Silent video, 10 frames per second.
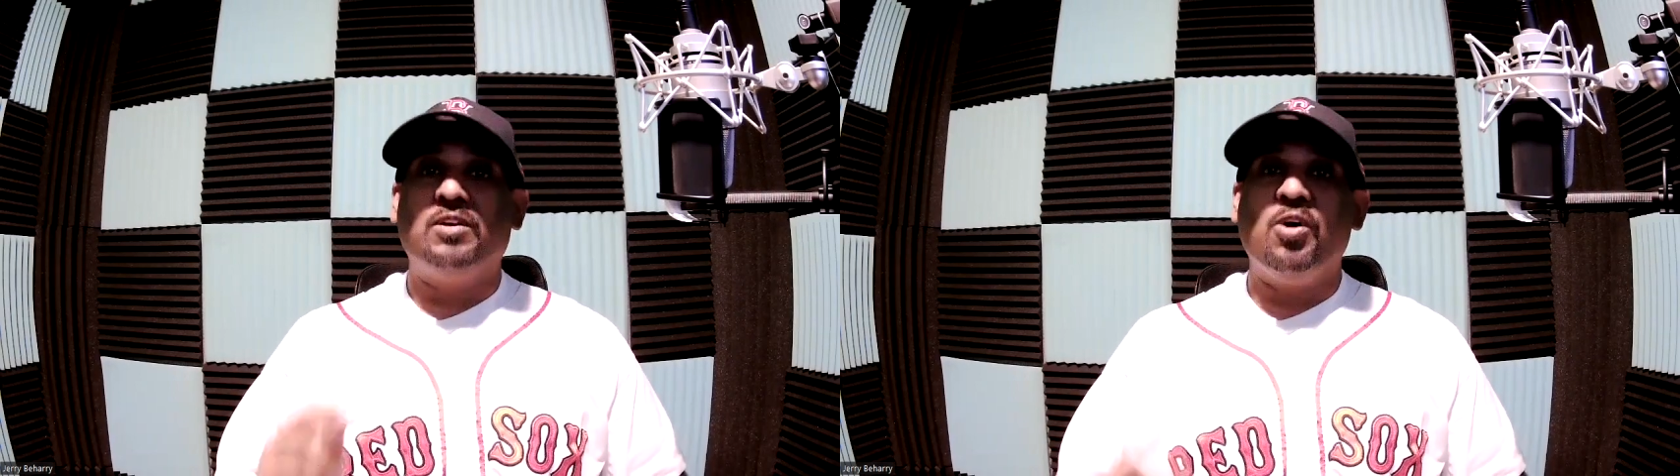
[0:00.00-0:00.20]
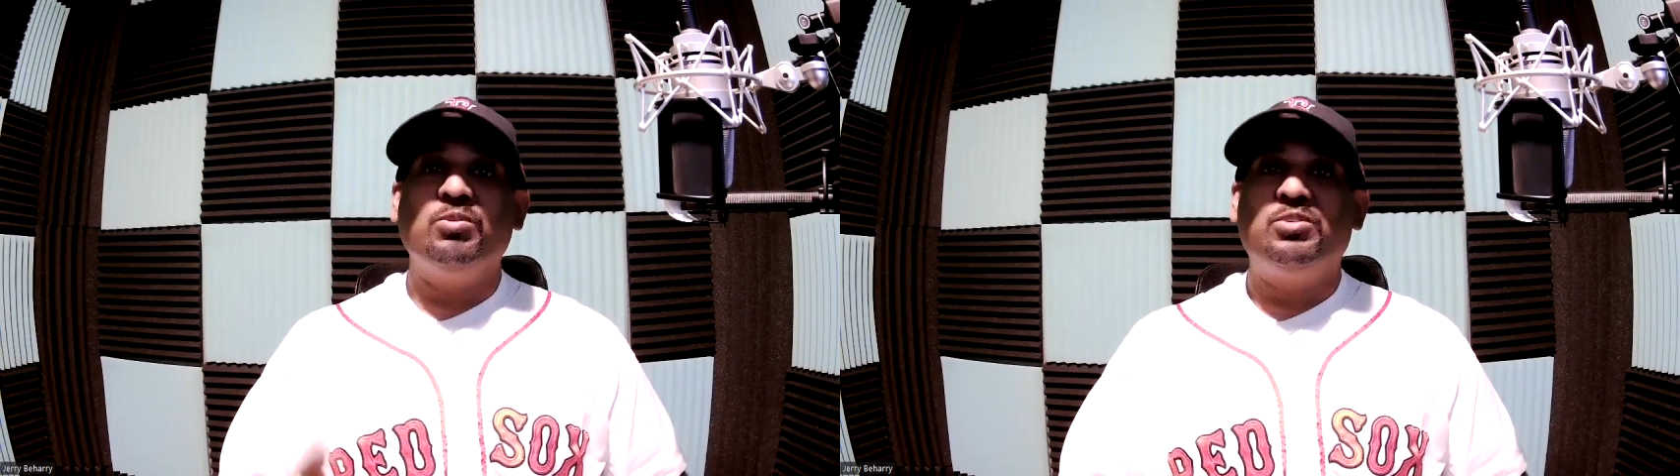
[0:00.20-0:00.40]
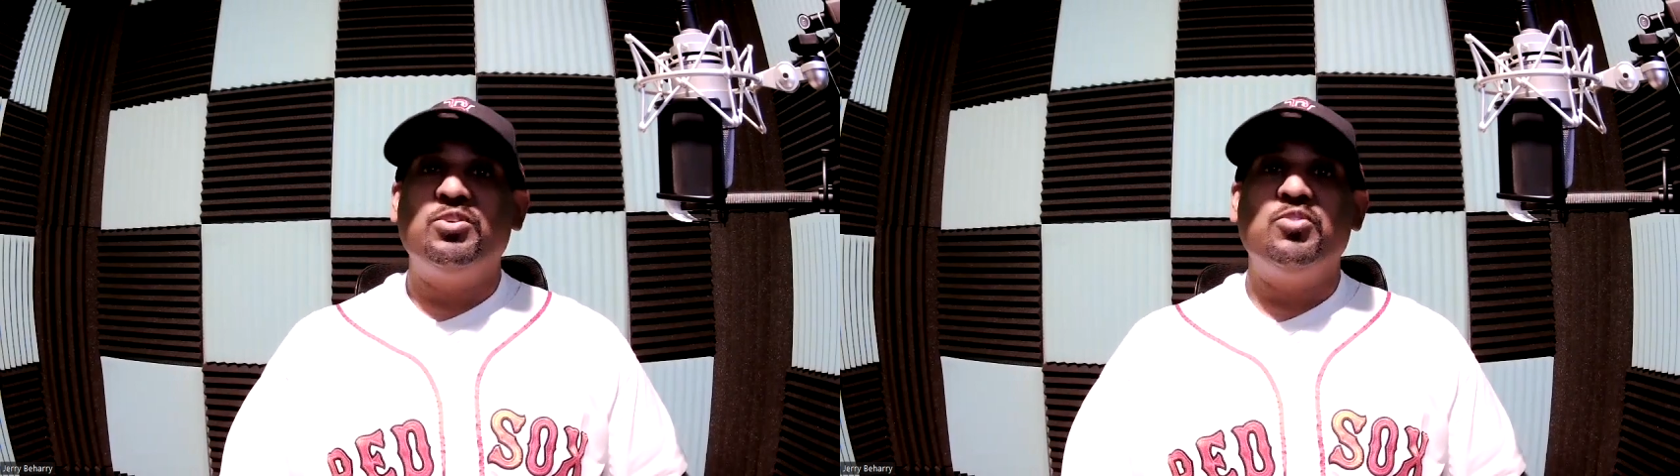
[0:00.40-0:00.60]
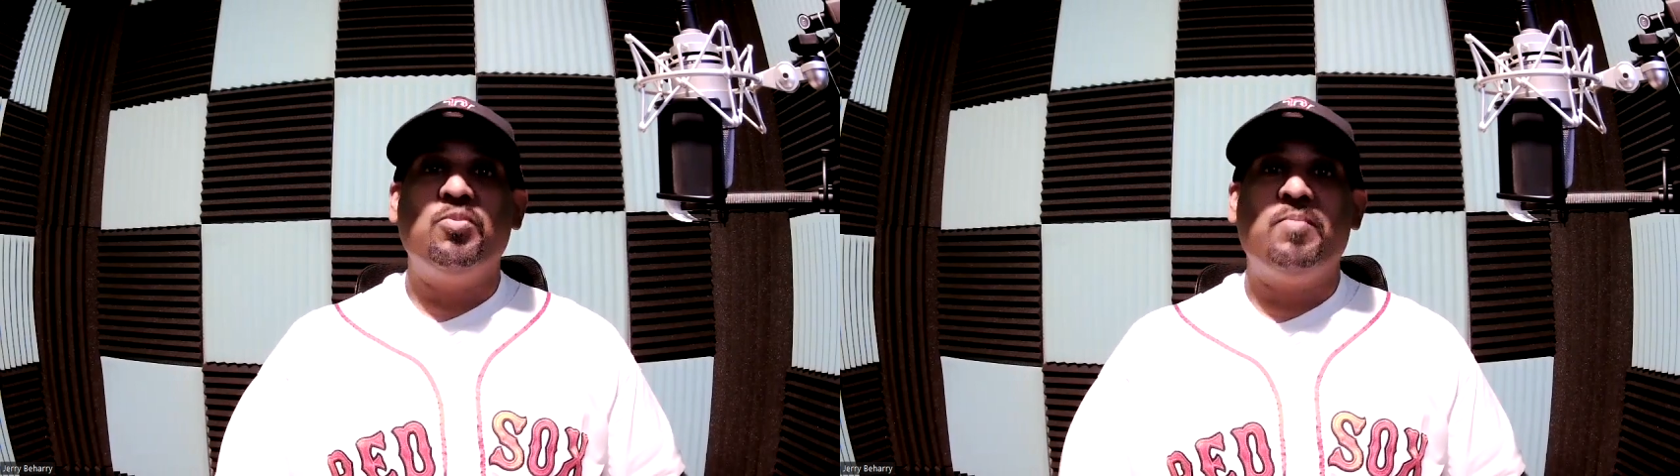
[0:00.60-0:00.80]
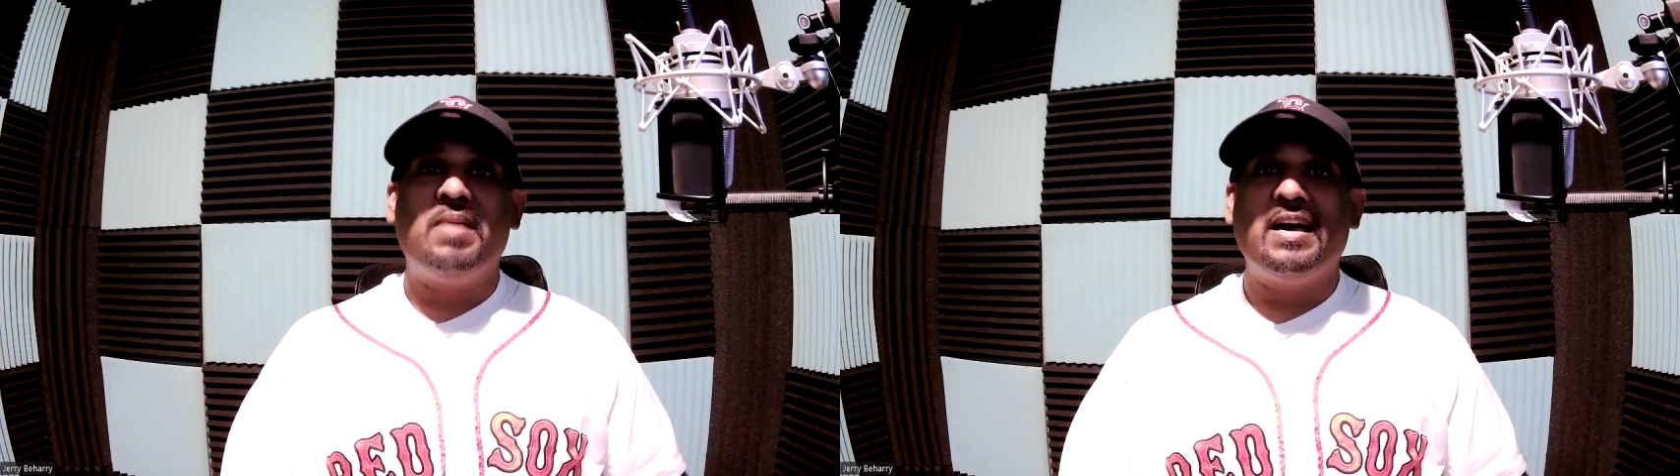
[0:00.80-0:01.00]
go
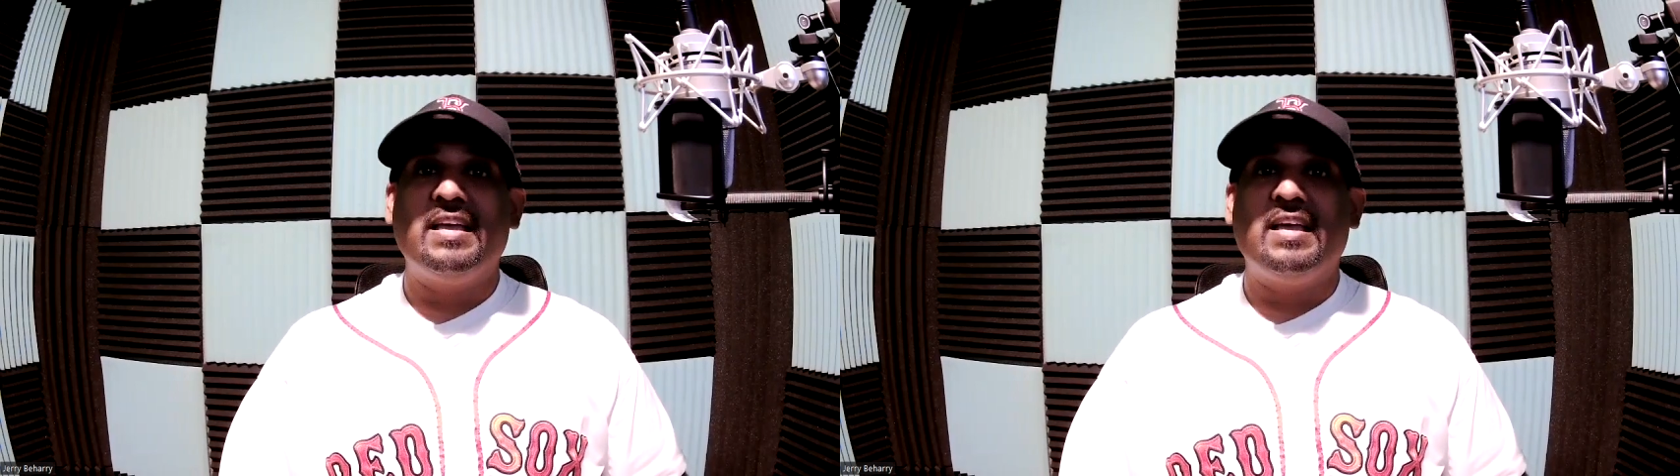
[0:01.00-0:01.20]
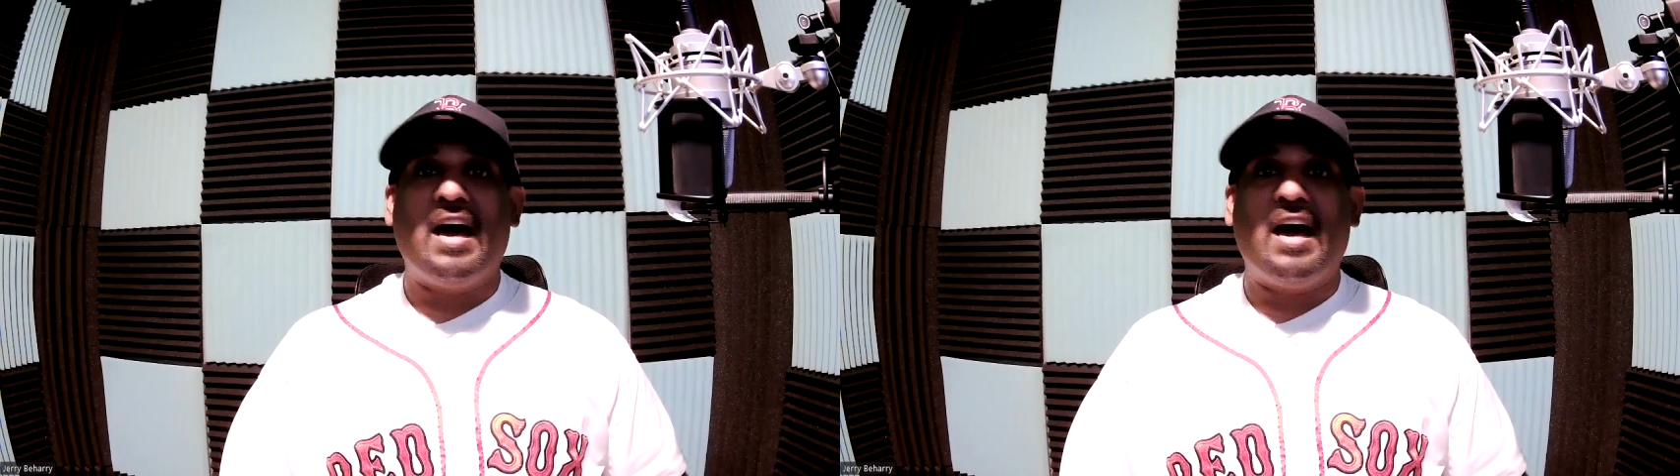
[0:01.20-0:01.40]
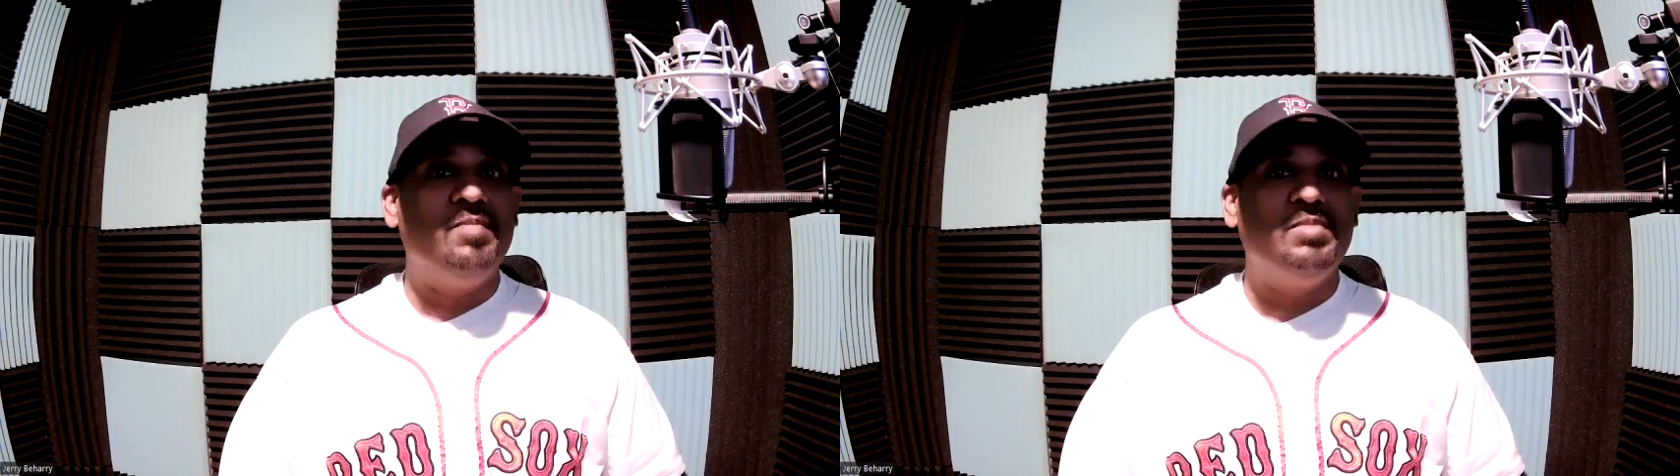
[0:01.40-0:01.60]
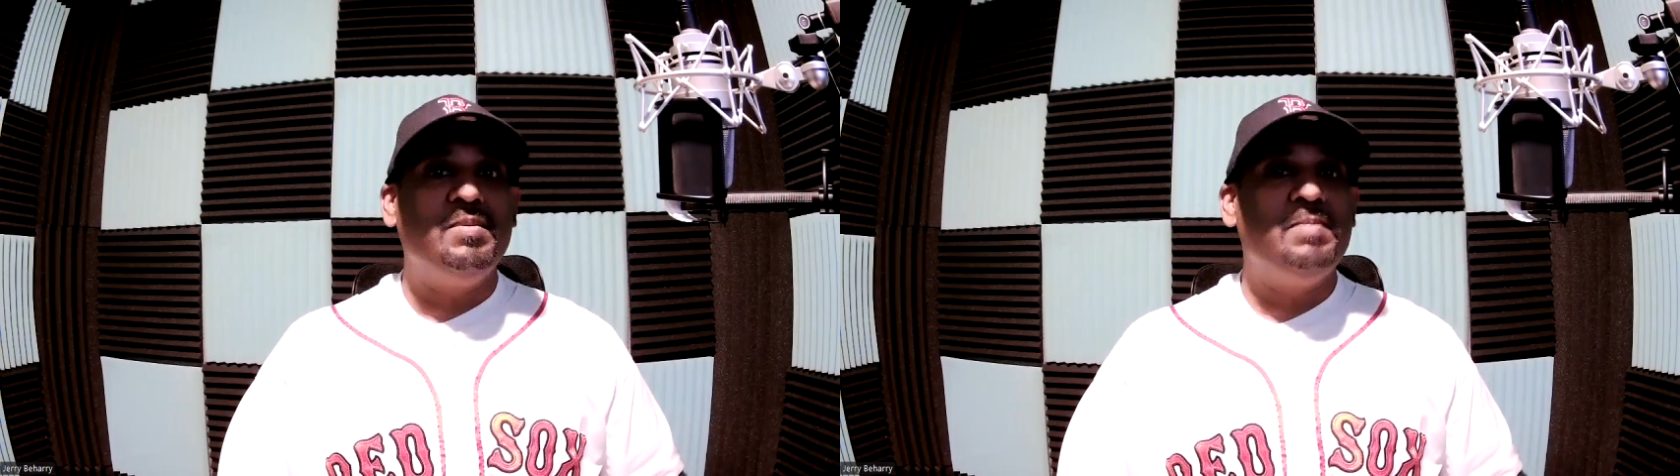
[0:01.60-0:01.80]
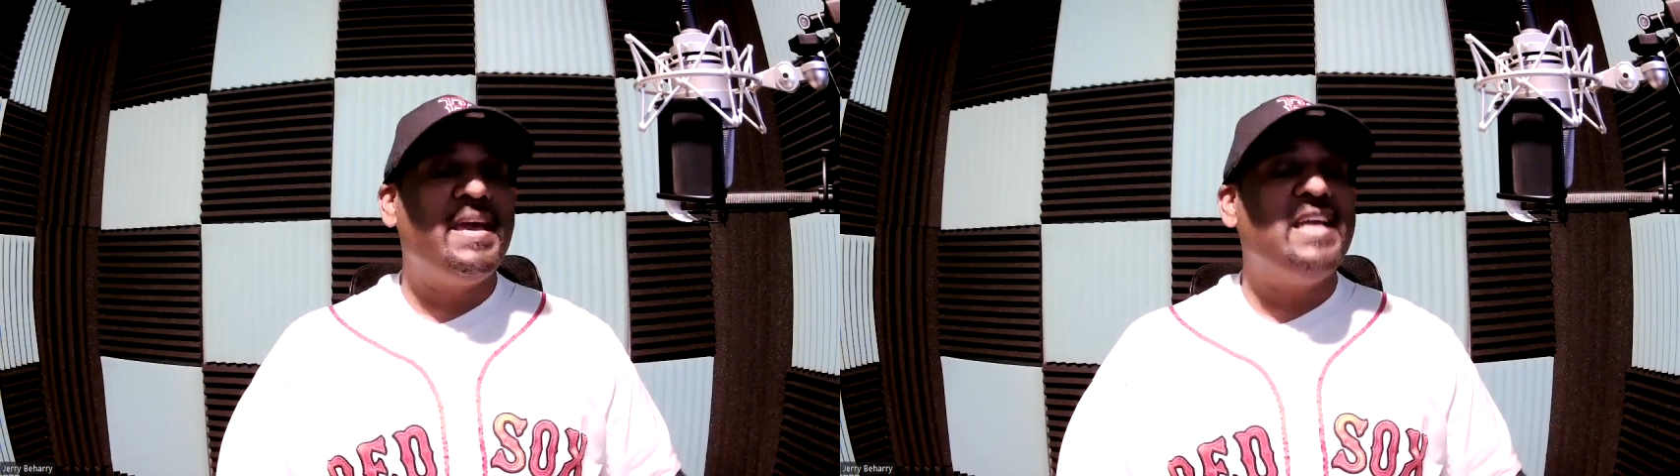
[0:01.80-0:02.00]
to my
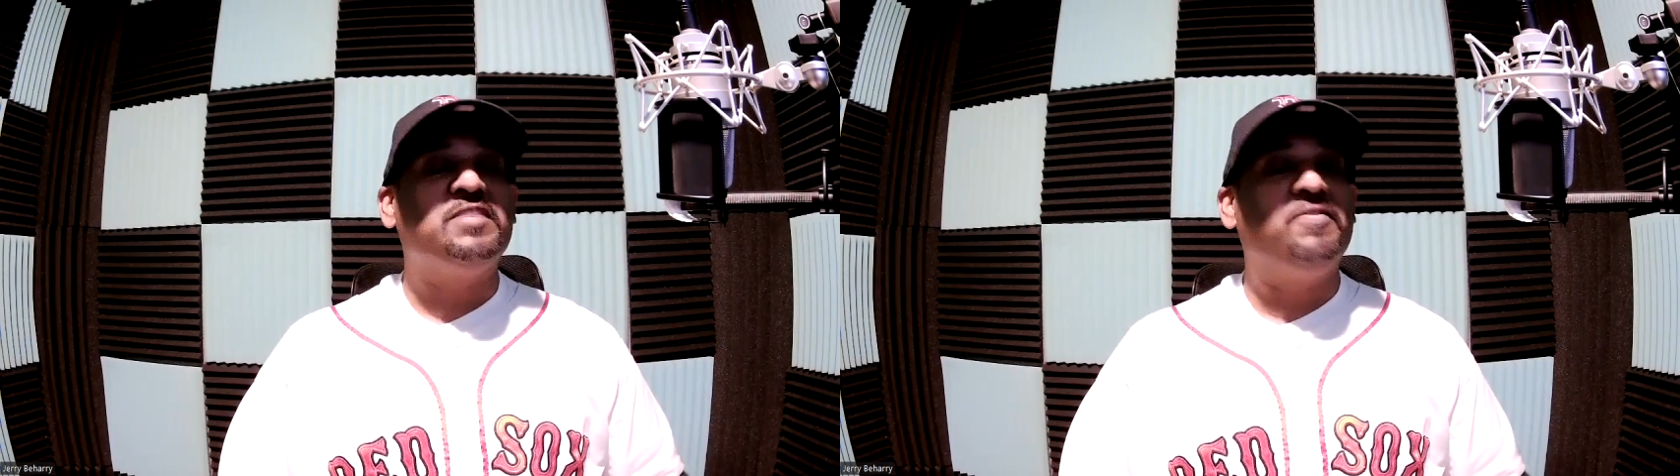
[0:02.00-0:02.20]
IMDb page,